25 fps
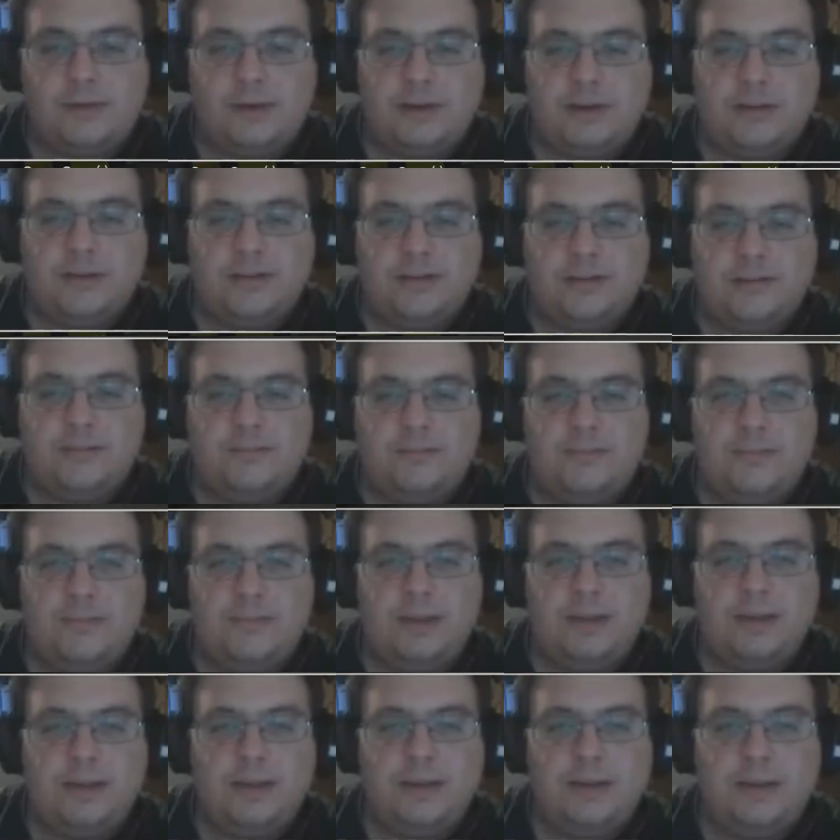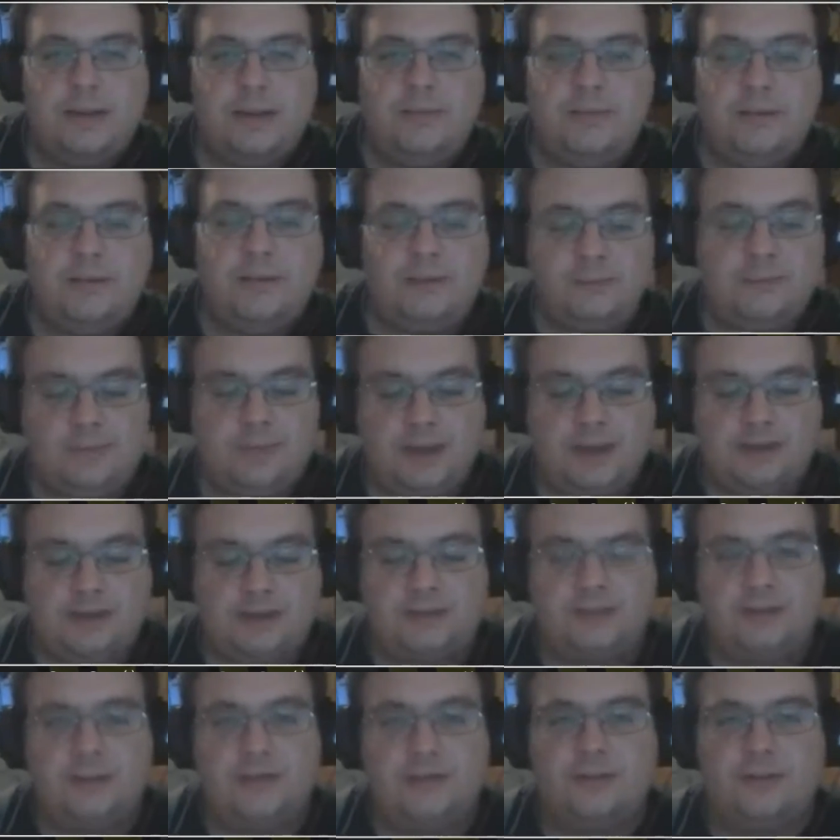Alright. Give me
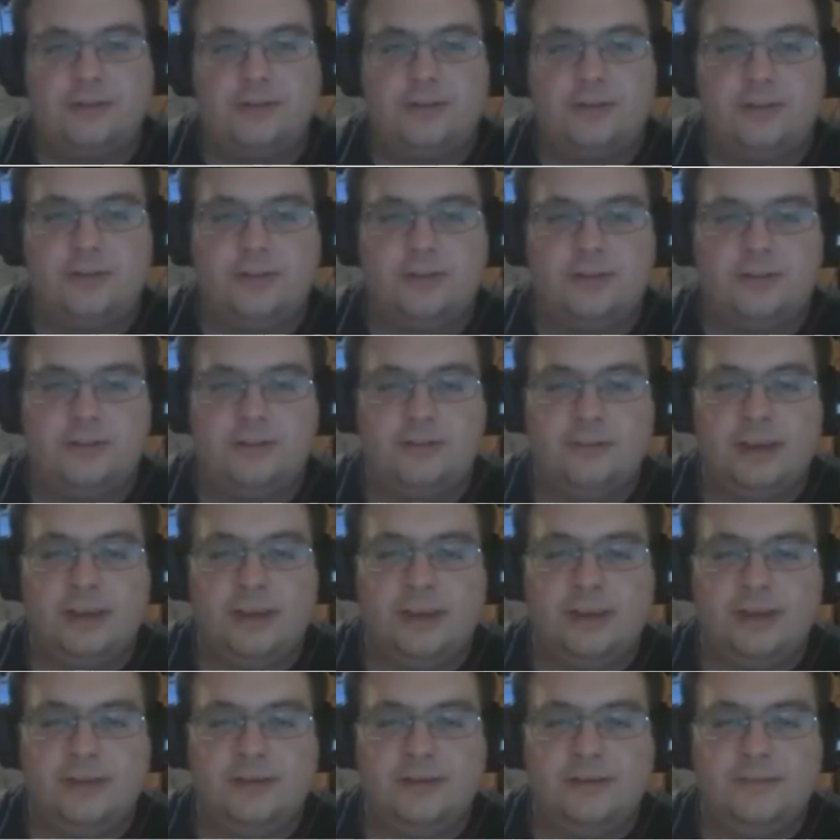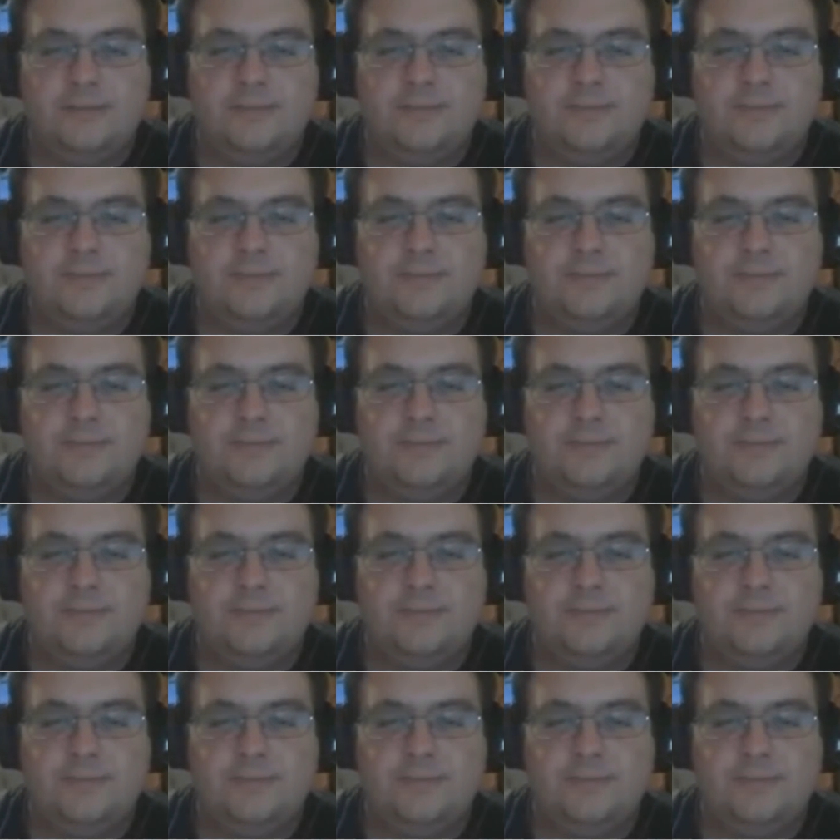splash or something.